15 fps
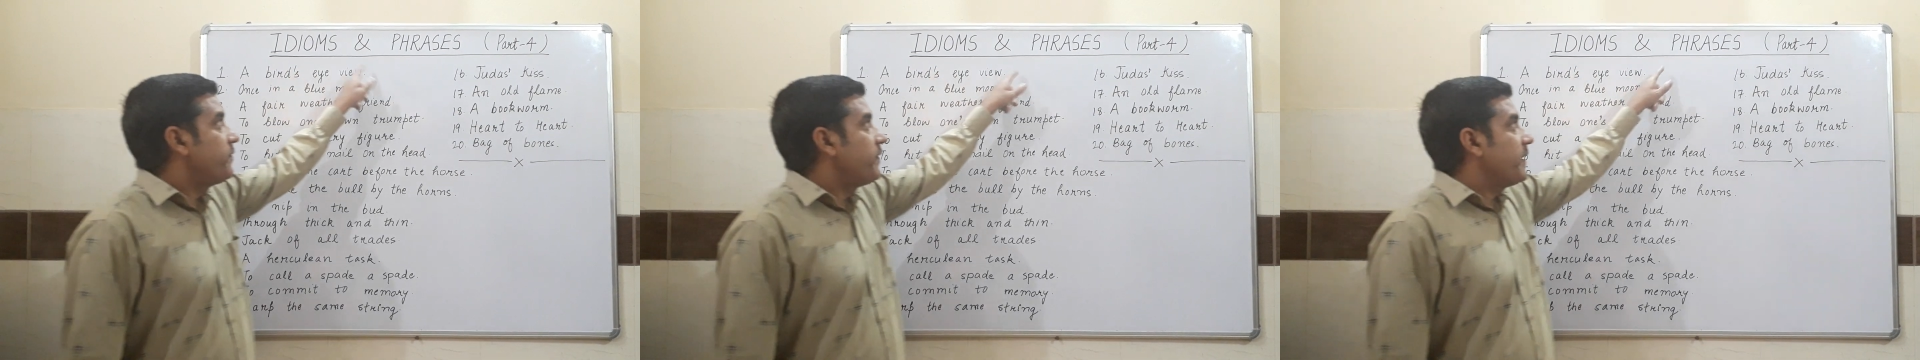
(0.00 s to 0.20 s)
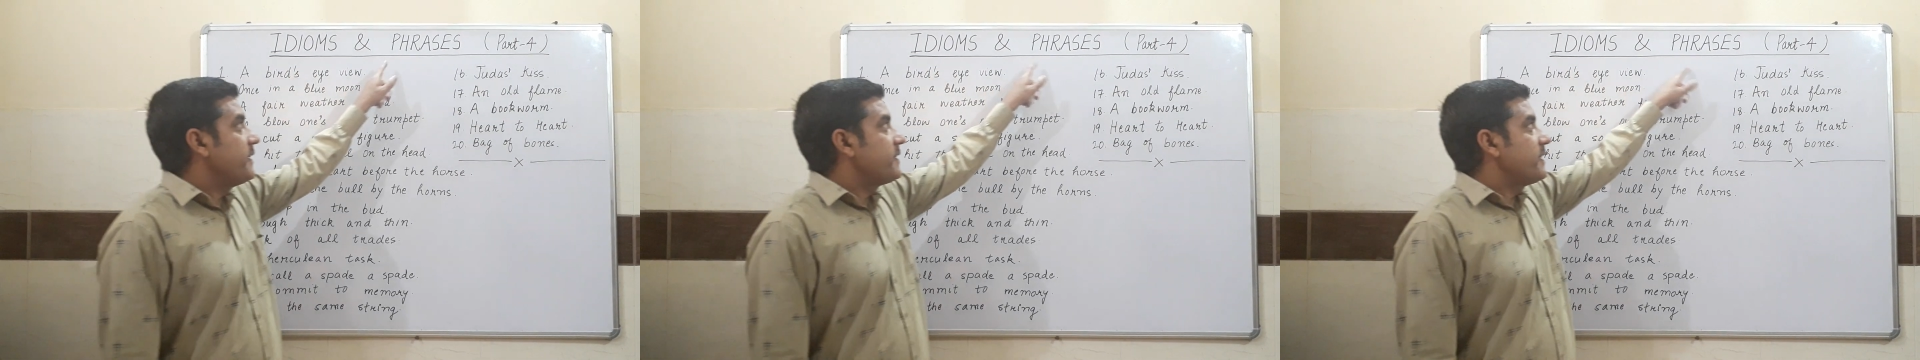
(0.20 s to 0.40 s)

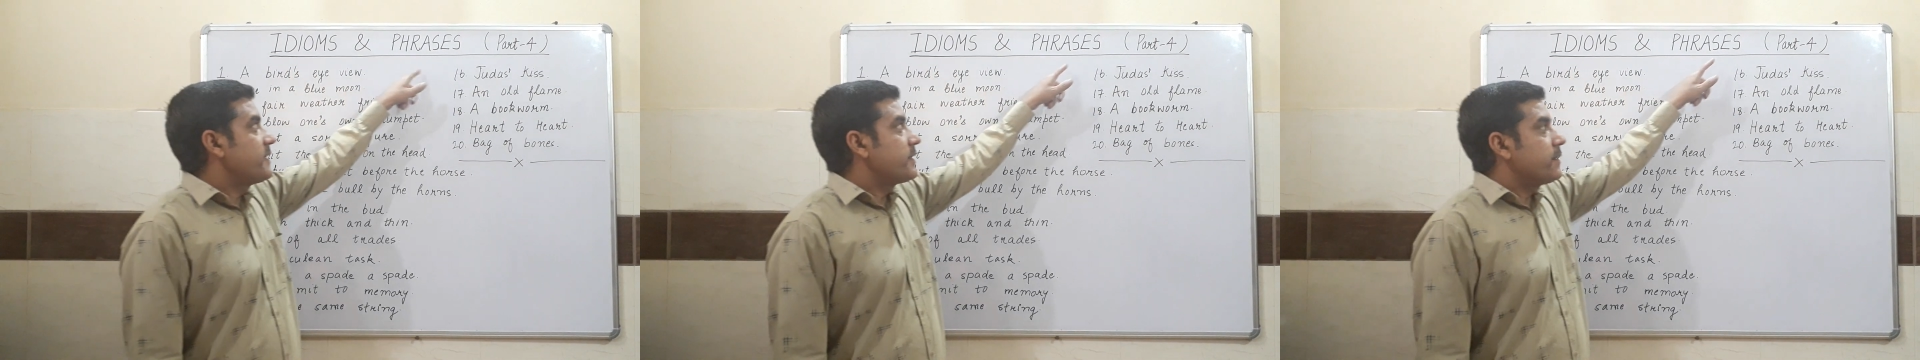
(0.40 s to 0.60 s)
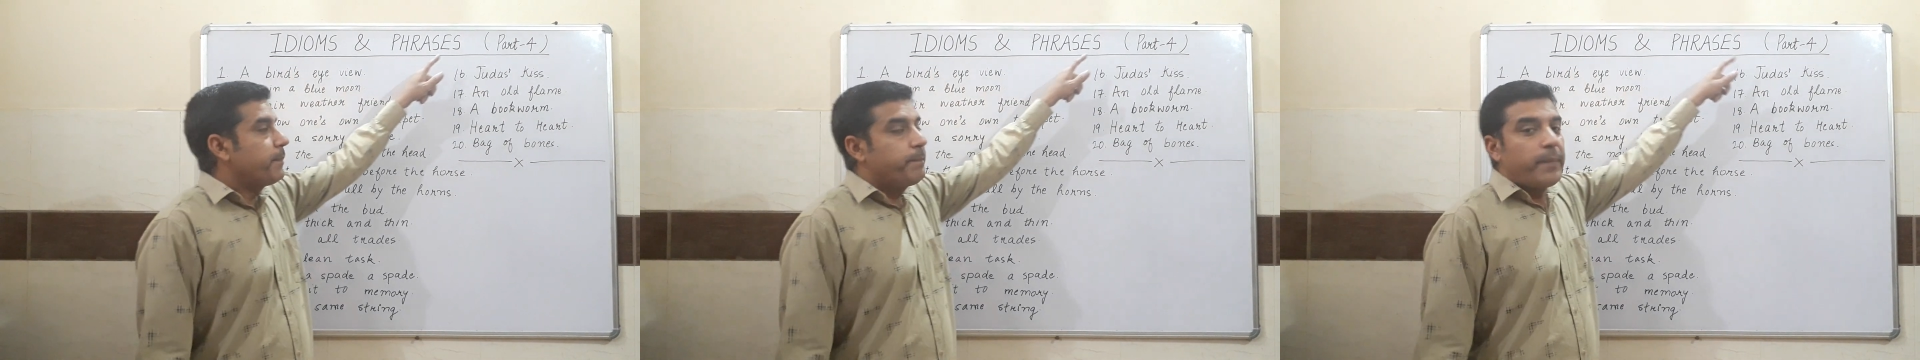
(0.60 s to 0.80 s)

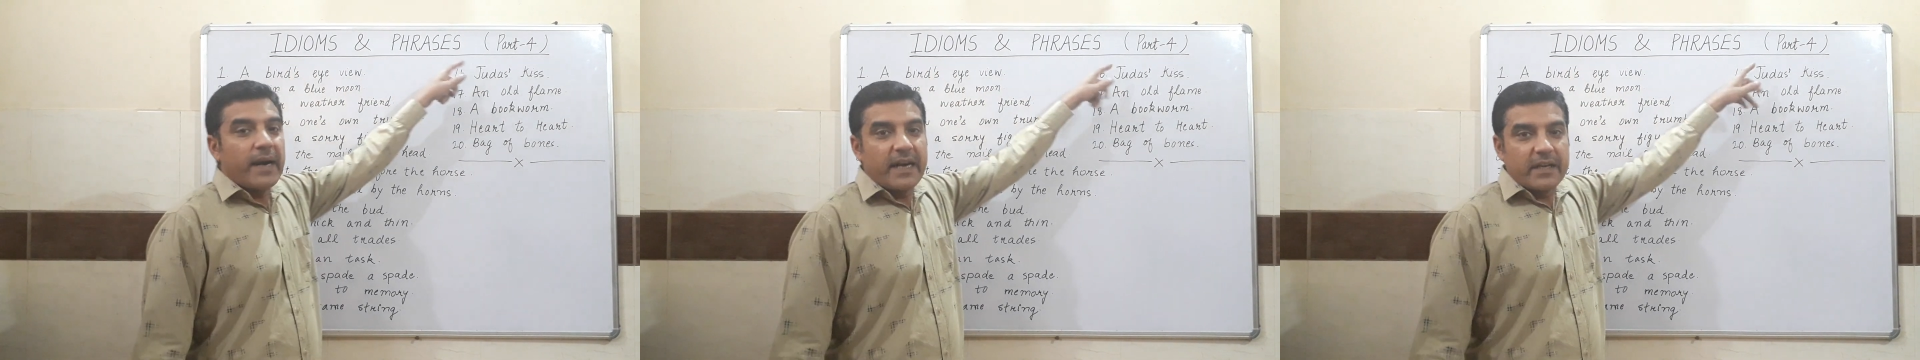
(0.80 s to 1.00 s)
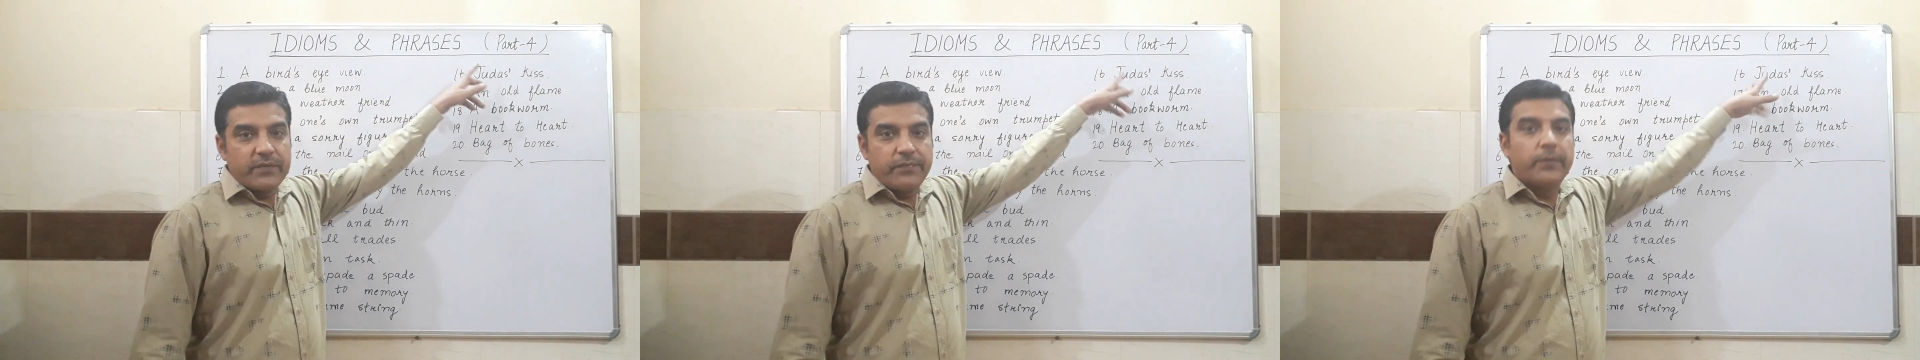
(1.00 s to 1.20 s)
Phrases
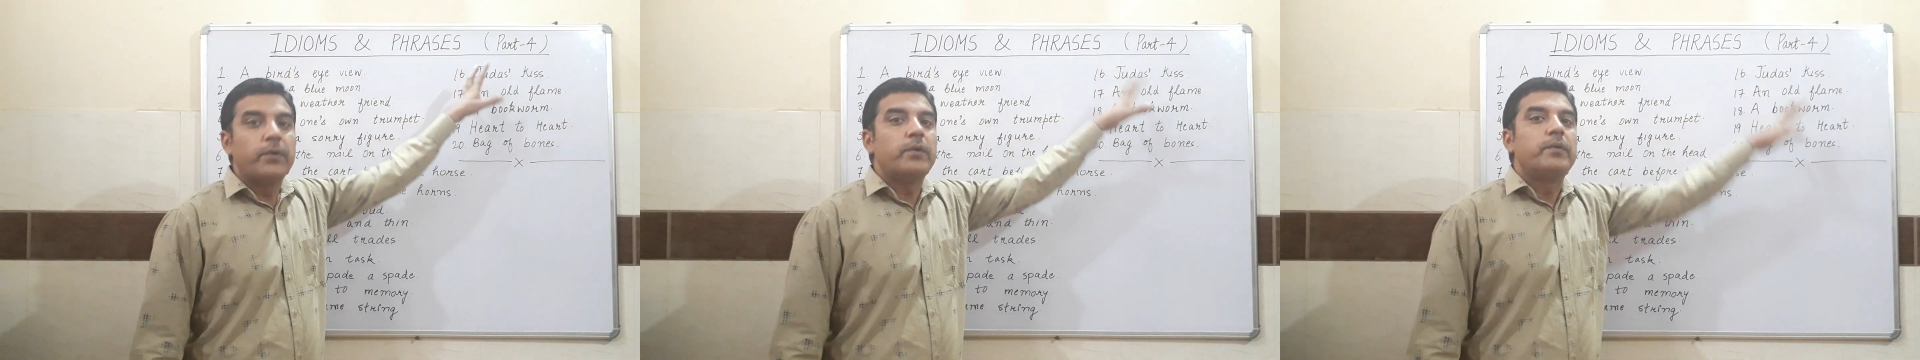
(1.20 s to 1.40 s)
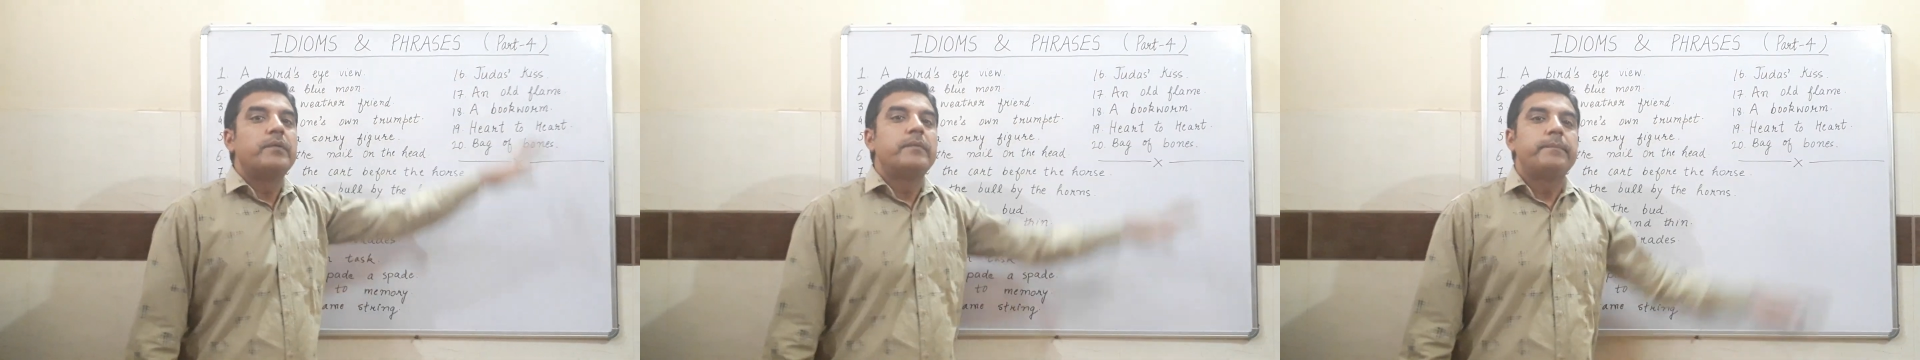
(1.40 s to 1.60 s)
Part
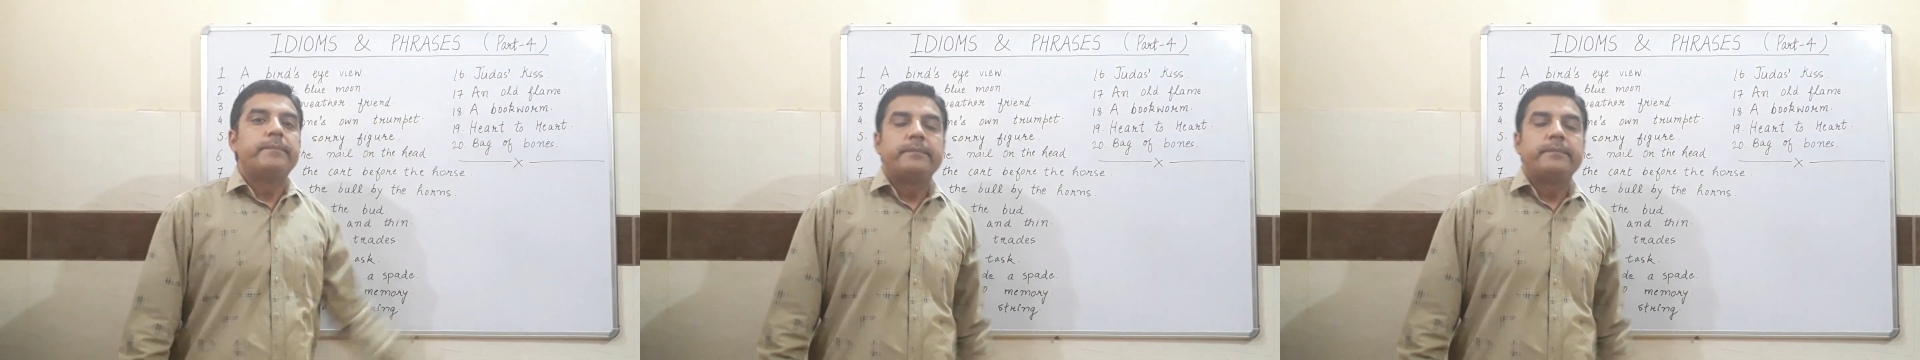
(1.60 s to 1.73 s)
4.